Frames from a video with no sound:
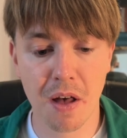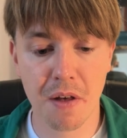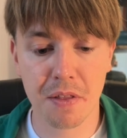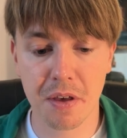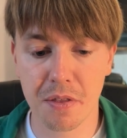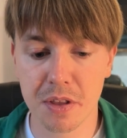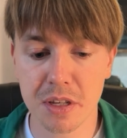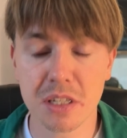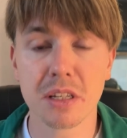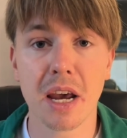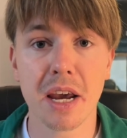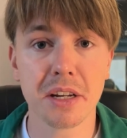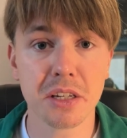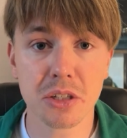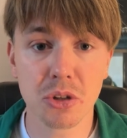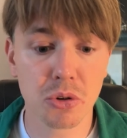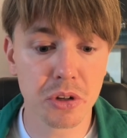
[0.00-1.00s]
then this
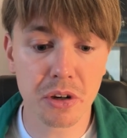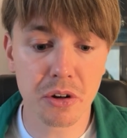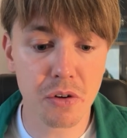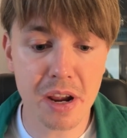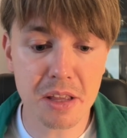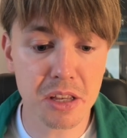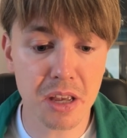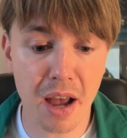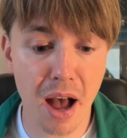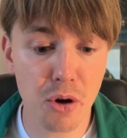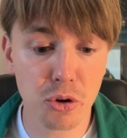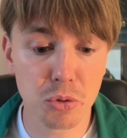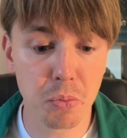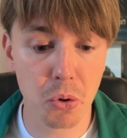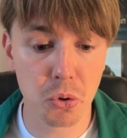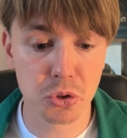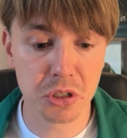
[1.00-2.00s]
knight is on a great
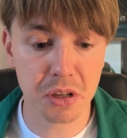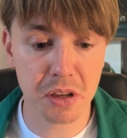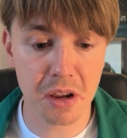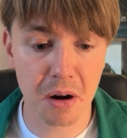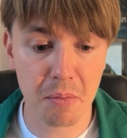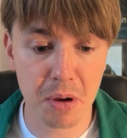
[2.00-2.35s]
outpost here,